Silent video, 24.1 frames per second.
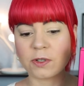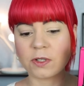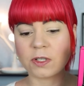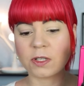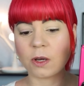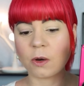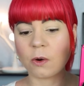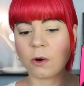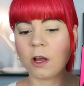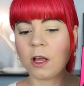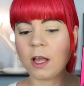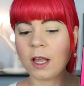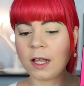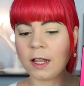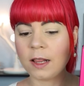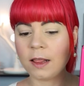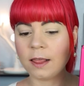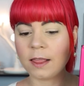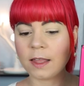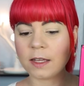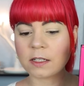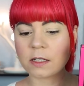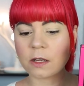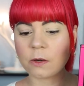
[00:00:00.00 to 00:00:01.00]
So
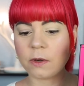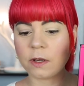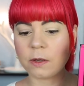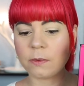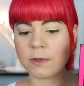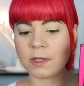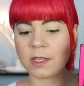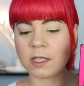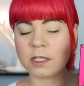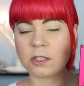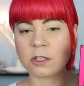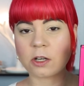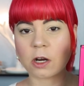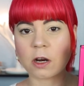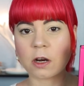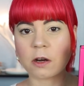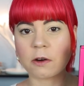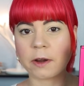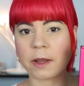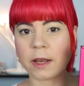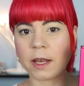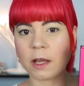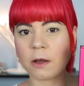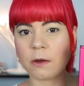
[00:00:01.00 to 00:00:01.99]
let's go in with this
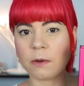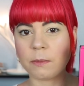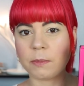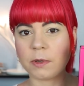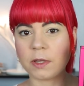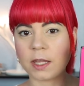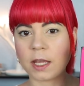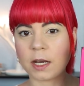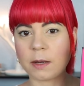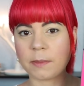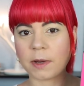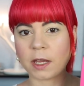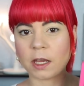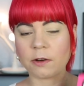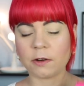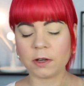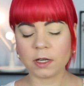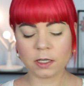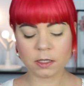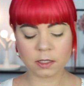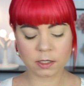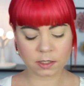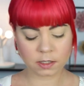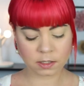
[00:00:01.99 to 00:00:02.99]
dark green now and put that in my
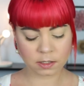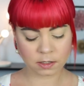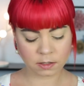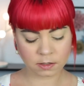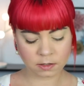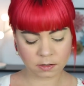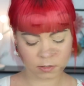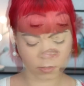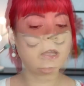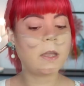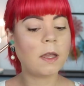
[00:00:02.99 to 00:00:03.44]
crease.